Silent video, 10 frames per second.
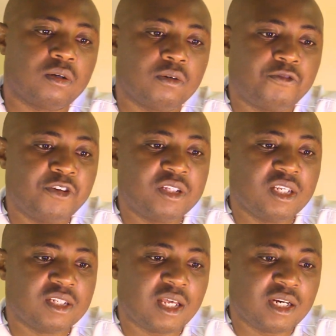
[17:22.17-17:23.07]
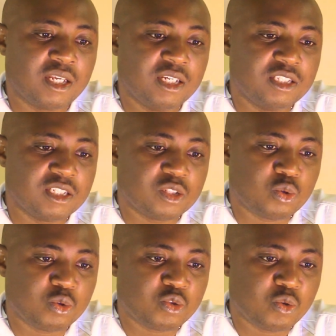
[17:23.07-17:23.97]
Fences and hedges
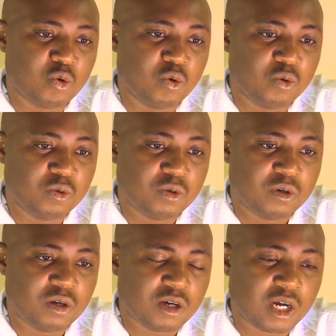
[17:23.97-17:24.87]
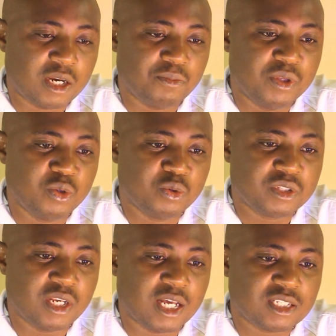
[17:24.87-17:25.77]
also can be
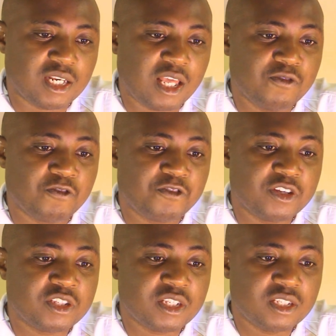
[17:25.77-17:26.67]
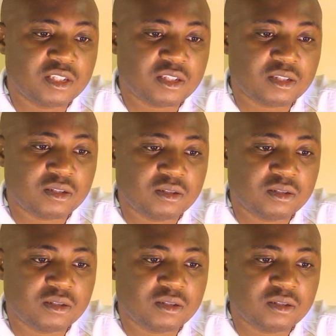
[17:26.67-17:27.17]
used as live fences,